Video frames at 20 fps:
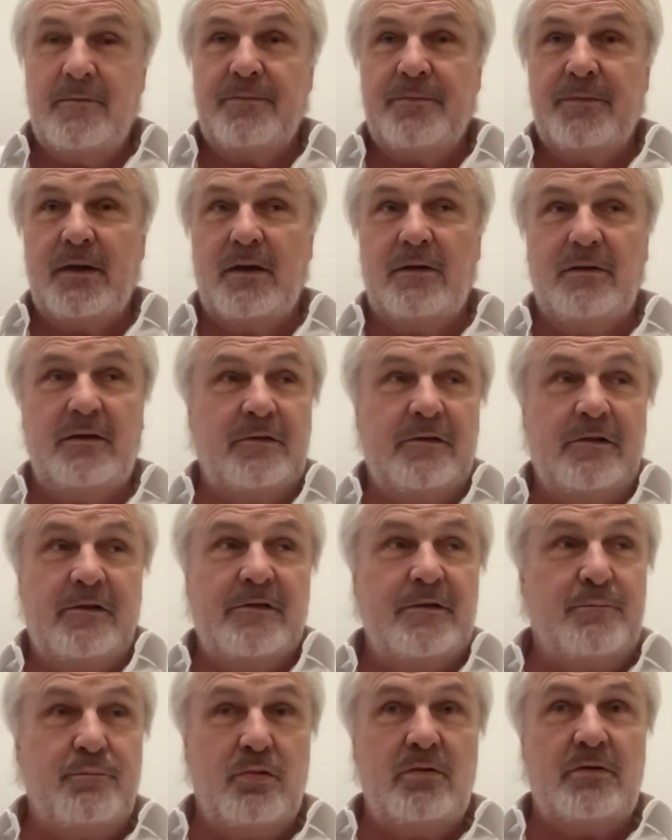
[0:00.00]
And this is
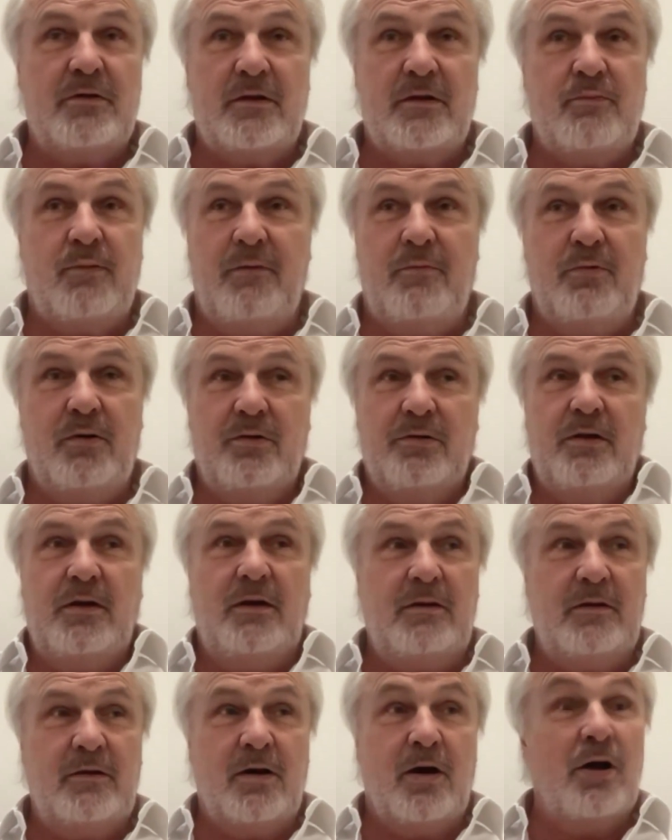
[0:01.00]
a book that we will
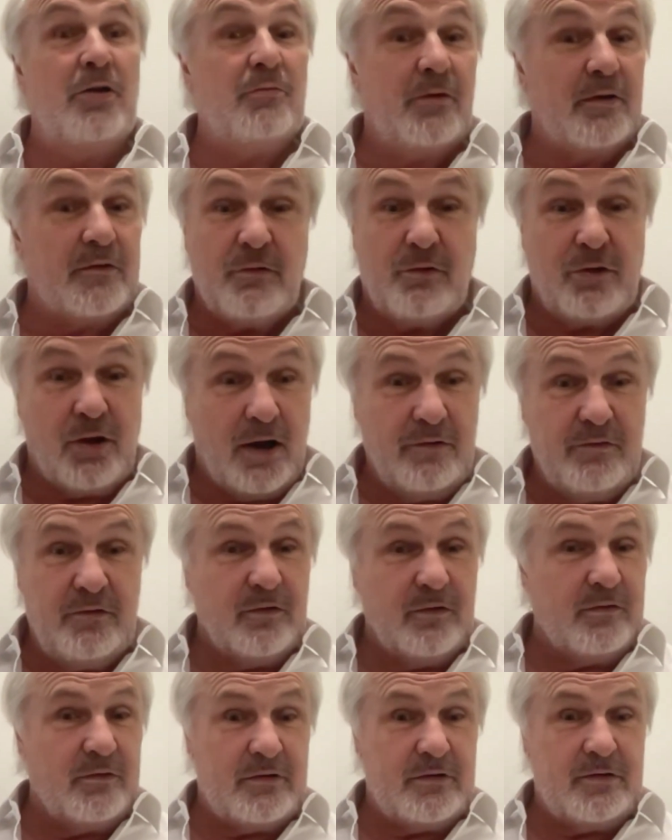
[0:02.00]
need hundreds of
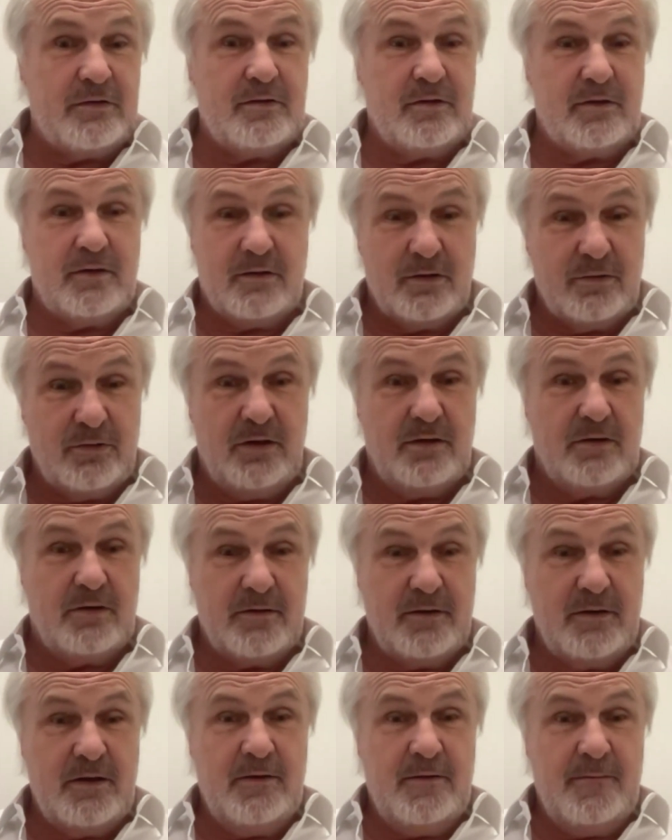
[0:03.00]
thousands, here.
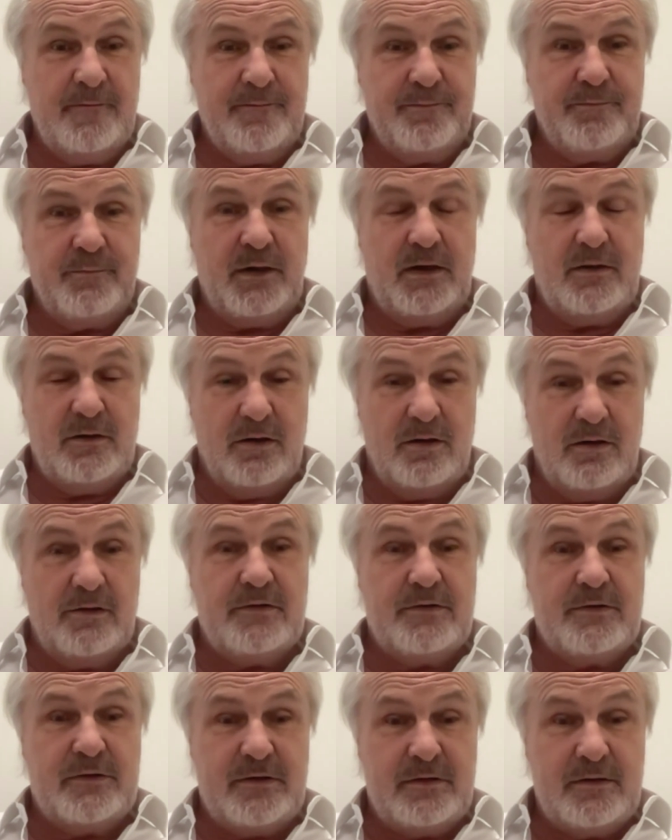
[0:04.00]

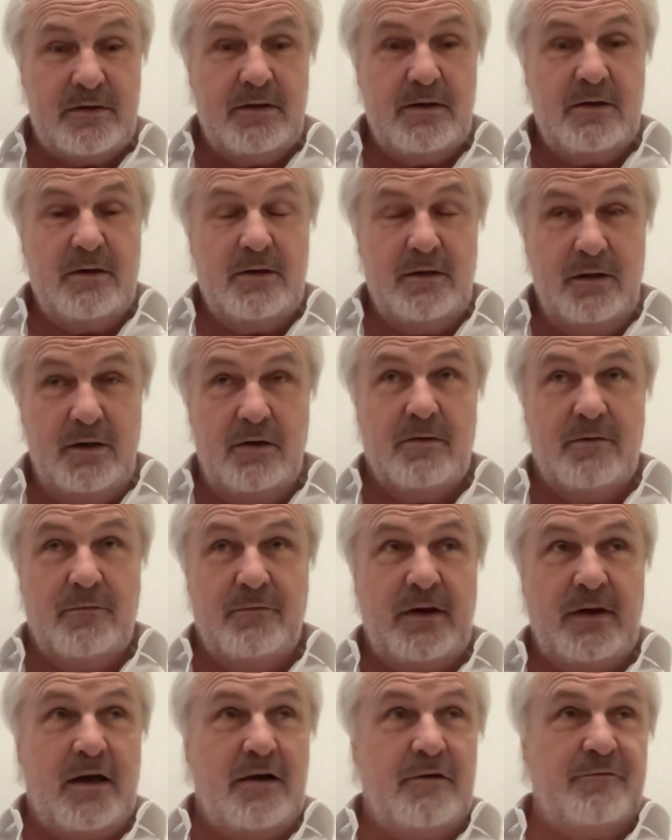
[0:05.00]
Because, if
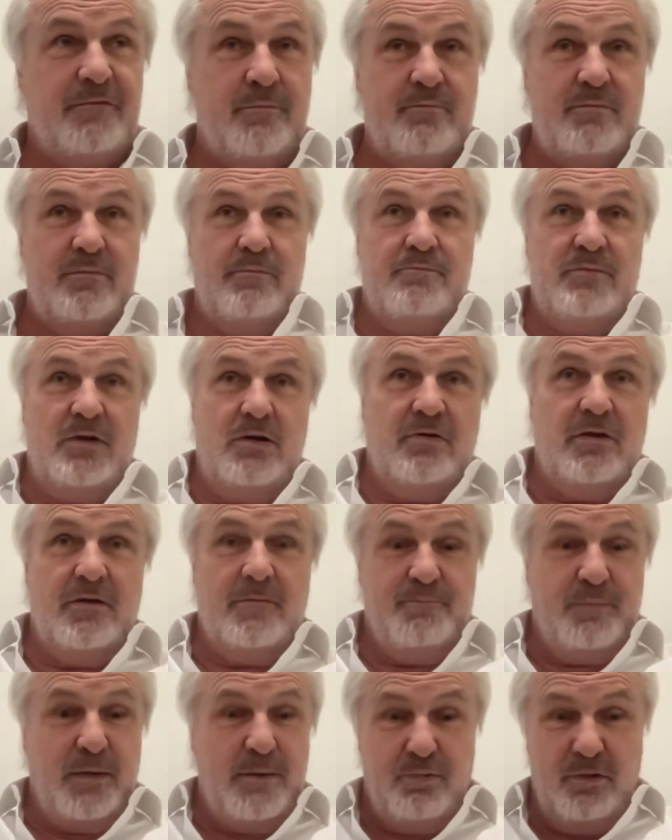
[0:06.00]
you have 1 million
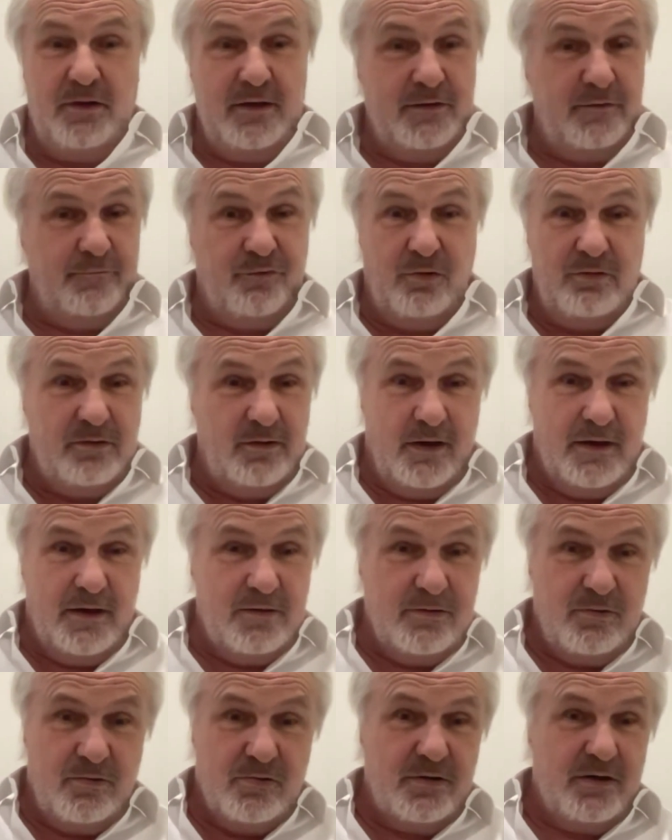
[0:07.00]
people at the front
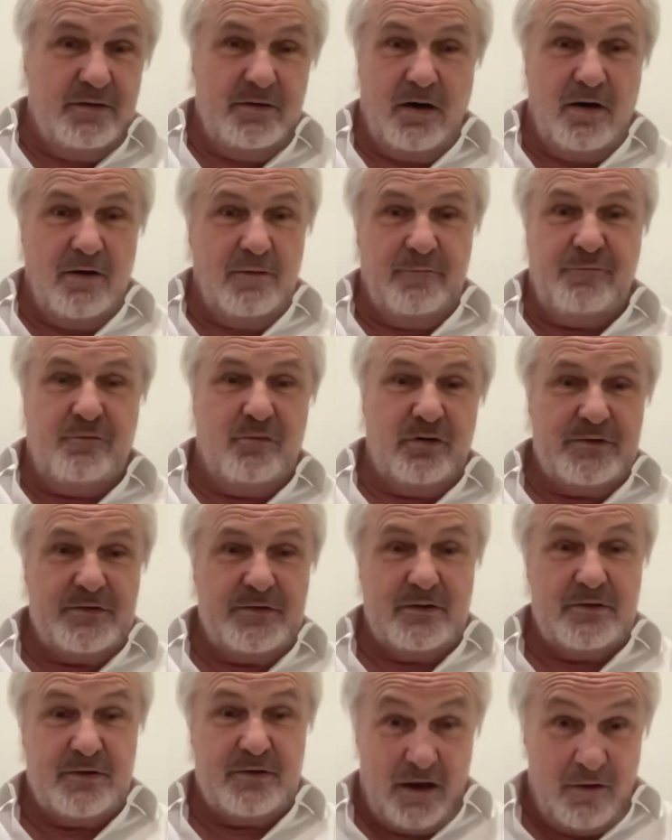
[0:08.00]
line or in the armed
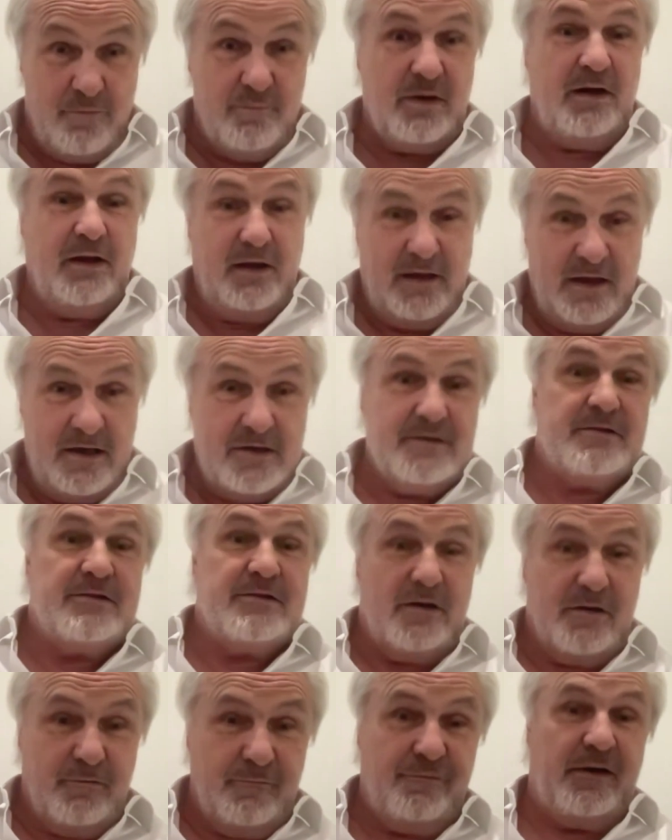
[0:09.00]
forces, how many kids
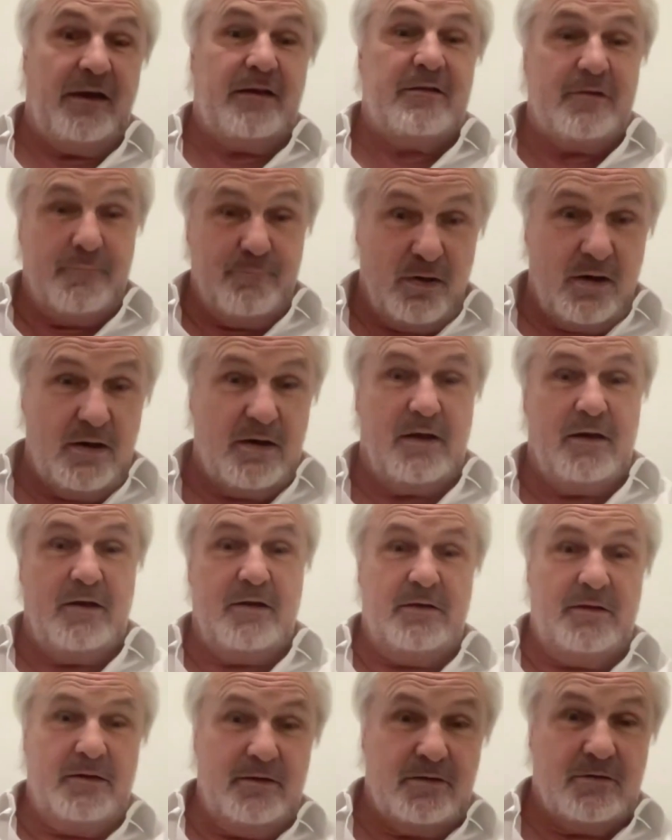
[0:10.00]
are affected
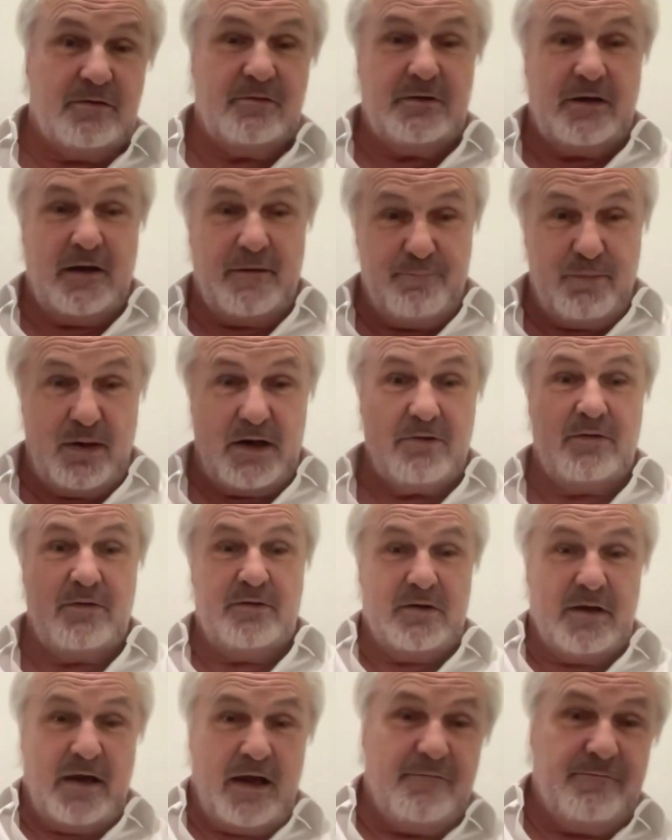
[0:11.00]
by, their
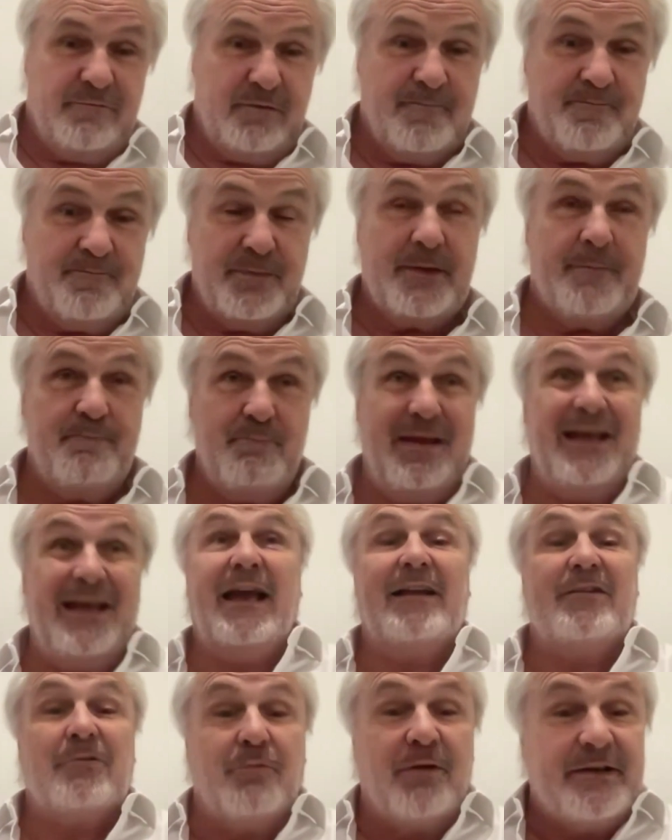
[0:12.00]
parent being
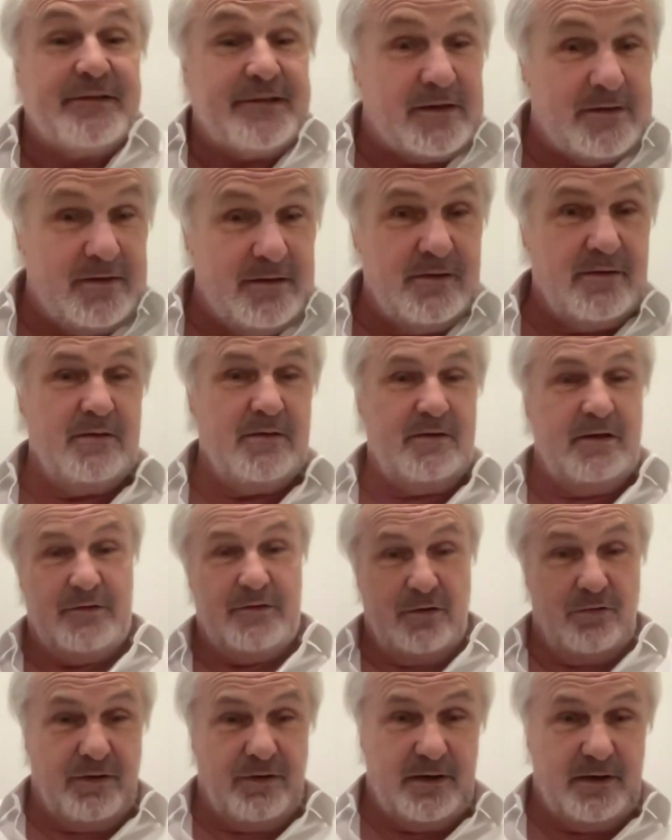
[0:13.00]
at risk is
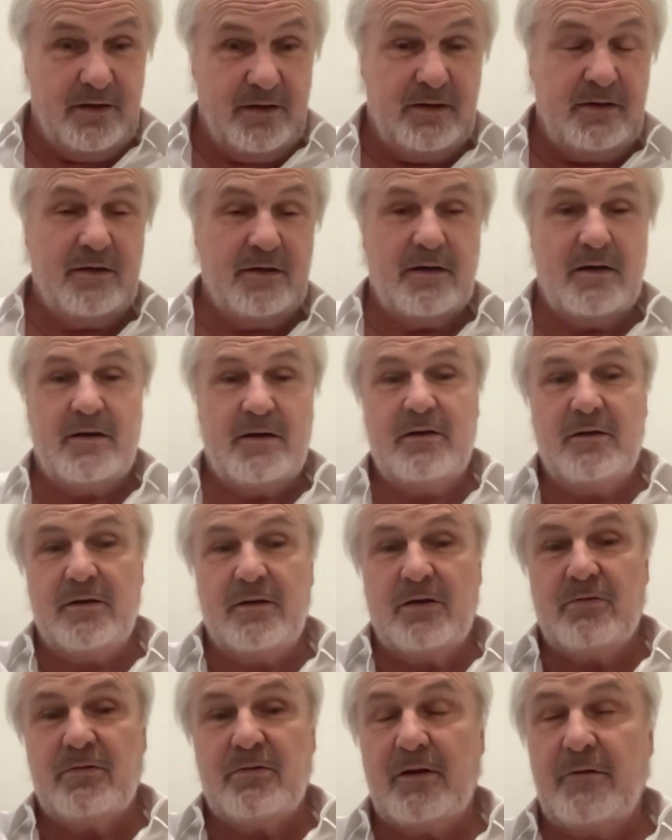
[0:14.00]
already,
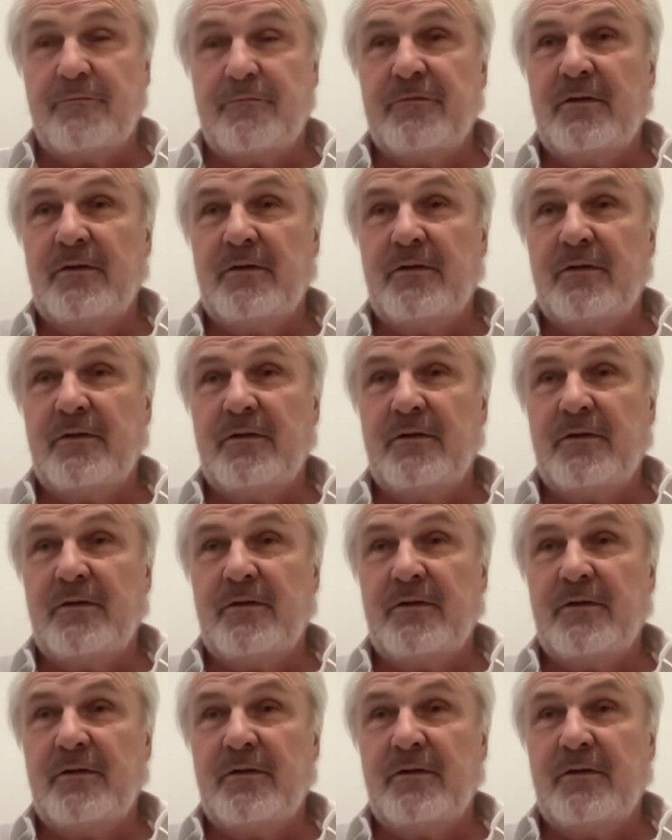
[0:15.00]
enough.